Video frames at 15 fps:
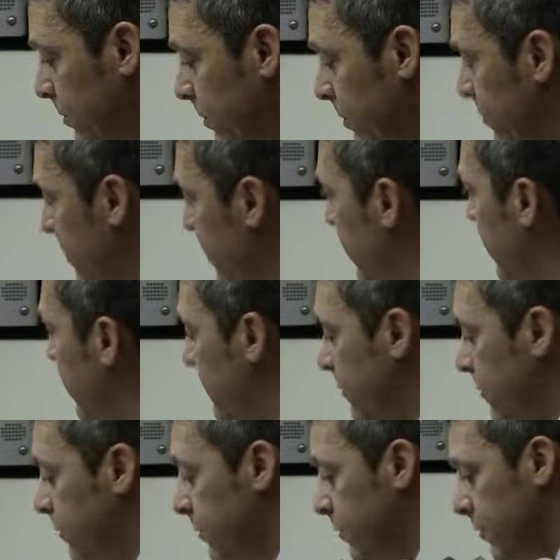Mr. Reed
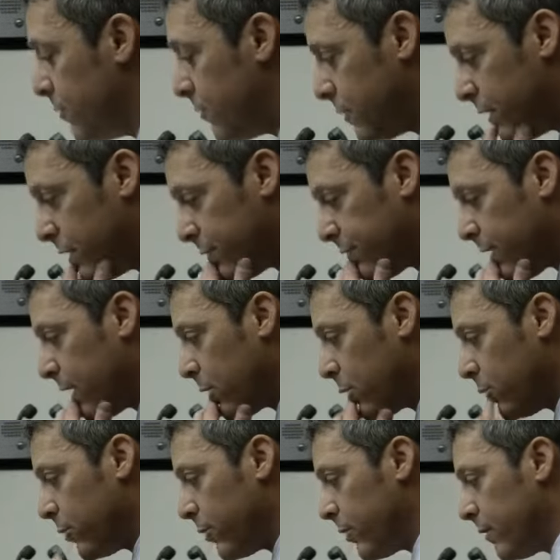alluded to, in a
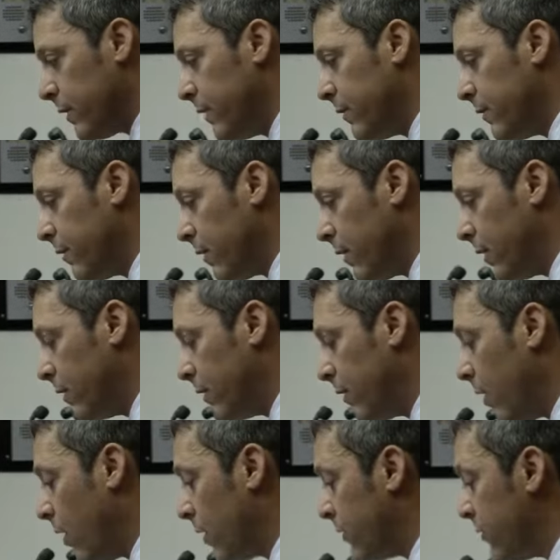final order entered
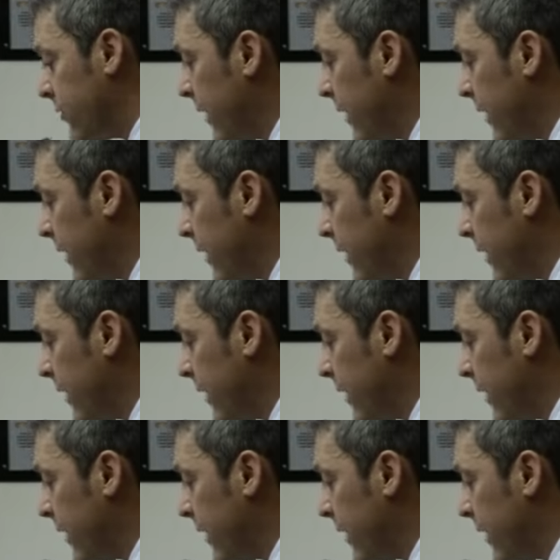on August